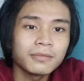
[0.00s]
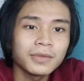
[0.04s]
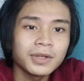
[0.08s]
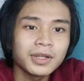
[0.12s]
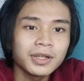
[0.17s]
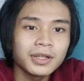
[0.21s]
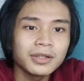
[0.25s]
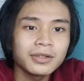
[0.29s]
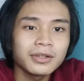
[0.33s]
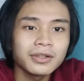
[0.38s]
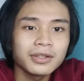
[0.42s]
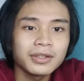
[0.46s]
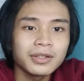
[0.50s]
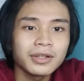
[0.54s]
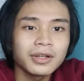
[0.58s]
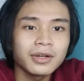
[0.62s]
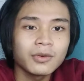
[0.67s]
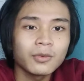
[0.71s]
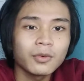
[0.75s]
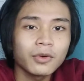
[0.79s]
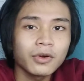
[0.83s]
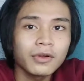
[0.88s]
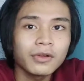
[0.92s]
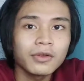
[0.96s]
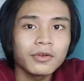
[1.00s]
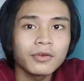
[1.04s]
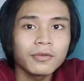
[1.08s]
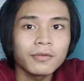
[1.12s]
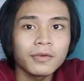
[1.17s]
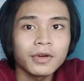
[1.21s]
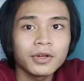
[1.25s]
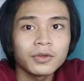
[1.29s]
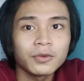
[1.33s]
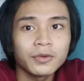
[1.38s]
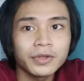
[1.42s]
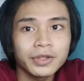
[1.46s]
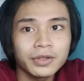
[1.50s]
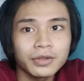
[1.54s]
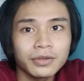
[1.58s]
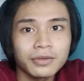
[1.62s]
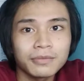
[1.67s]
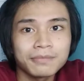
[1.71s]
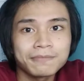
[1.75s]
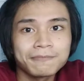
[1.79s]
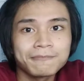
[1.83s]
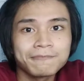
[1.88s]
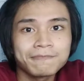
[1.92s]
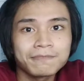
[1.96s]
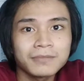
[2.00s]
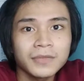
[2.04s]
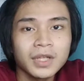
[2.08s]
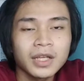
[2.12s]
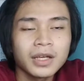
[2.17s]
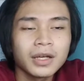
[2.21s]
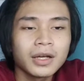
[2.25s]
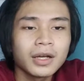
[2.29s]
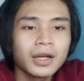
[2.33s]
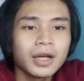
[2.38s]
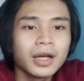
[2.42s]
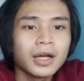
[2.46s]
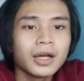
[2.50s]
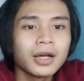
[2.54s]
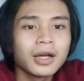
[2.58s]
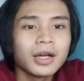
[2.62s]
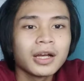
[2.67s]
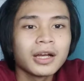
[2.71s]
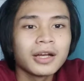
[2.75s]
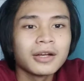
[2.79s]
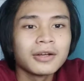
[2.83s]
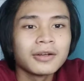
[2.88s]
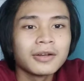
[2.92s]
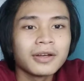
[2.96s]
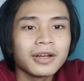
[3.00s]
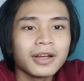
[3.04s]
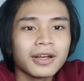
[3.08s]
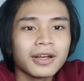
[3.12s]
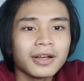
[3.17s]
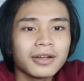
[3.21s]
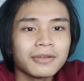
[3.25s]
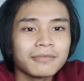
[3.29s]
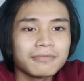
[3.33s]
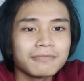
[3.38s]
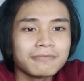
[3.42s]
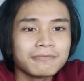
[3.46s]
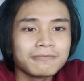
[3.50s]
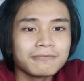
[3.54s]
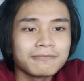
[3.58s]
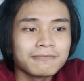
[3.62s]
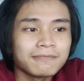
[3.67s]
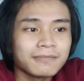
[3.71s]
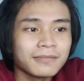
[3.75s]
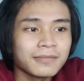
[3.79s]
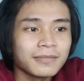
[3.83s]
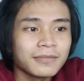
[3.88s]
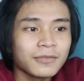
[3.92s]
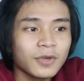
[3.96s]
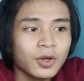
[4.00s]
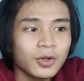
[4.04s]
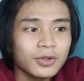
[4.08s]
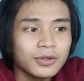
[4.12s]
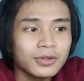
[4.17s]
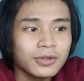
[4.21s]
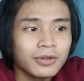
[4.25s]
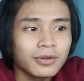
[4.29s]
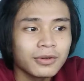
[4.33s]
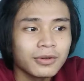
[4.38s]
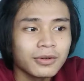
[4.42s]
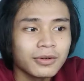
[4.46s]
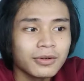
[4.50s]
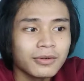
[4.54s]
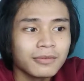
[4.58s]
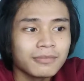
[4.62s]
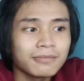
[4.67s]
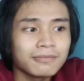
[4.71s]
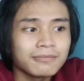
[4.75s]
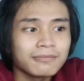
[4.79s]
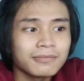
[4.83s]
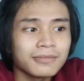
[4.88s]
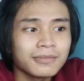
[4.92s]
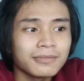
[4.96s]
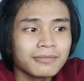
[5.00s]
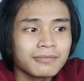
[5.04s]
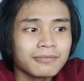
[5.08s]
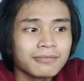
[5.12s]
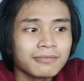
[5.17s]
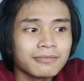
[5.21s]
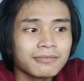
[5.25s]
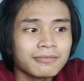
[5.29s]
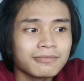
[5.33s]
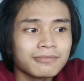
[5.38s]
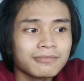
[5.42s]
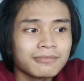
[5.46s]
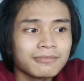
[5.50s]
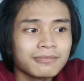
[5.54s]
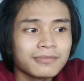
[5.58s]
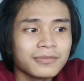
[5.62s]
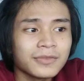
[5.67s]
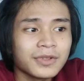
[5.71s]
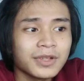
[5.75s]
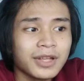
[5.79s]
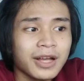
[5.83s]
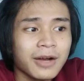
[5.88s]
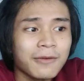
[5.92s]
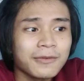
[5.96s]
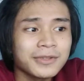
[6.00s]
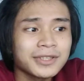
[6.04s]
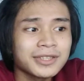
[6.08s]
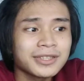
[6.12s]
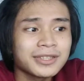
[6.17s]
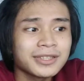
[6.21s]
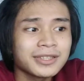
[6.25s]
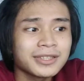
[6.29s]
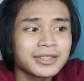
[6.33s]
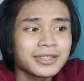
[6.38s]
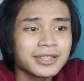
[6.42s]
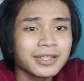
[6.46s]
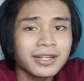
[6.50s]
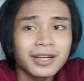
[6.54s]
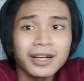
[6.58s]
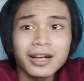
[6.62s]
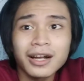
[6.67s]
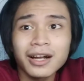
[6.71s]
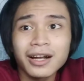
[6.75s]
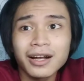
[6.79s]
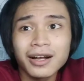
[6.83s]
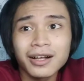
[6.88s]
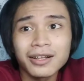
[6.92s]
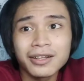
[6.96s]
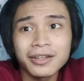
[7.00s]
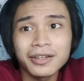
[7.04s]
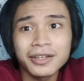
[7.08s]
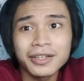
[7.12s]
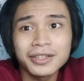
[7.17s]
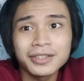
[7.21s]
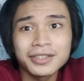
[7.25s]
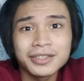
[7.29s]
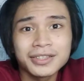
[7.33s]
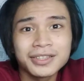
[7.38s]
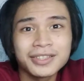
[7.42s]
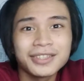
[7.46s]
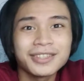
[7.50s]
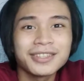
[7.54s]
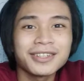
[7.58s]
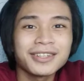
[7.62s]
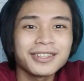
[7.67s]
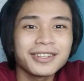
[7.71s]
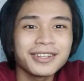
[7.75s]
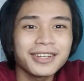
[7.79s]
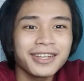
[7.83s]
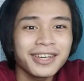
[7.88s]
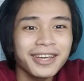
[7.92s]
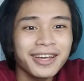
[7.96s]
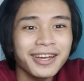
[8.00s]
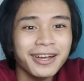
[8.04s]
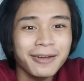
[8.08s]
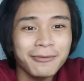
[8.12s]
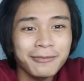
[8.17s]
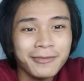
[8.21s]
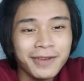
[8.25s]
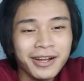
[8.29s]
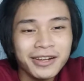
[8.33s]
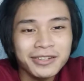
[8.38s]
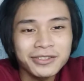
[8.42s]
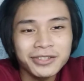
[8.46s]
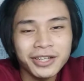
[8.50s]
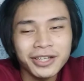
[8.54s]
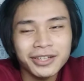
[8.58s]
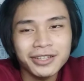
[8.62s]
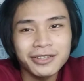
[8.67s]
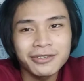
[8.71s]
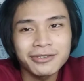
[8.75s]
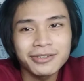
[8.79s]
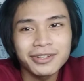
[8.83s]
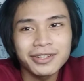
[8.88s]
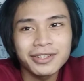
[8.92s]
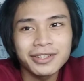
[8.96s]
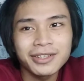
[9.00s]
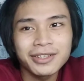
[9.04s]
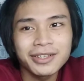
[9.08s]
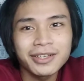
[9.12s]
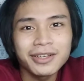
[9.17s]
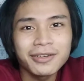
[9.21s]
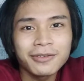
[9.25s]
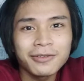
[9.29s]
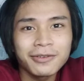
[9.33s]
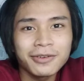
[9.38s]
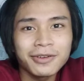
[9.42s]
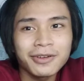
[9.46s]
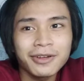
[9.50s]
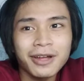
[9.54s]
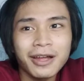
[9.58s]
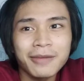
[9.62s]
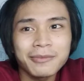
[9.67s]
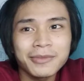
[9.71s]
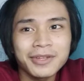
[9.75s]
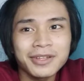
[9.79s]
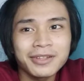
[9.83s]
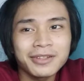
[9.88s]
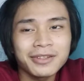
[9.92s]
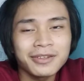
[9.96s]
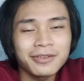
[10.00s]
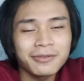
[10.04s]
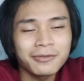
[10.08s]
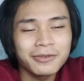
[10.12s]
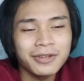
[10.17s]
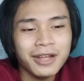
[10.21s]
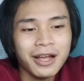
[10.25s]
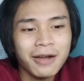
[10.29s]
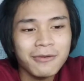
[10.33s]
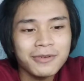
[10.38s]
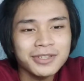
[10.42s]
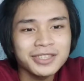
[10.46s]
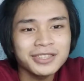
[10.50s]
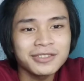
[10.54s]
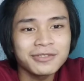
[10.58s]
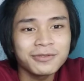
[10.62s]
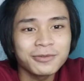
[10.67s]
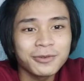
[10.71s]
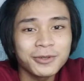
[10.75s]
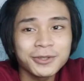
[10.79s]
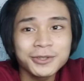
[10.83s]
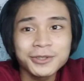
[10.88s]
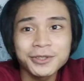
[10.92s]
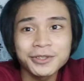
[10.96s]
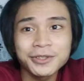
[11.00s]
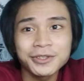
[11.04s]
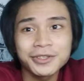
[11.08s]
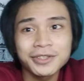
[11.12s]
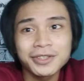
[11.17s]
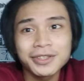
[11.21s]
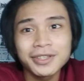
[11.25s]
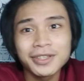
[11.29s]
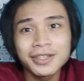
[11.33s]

beginner in the world of Arduino. And also, when I was college, yeah, I'm college right now then. I mean, when I was first year,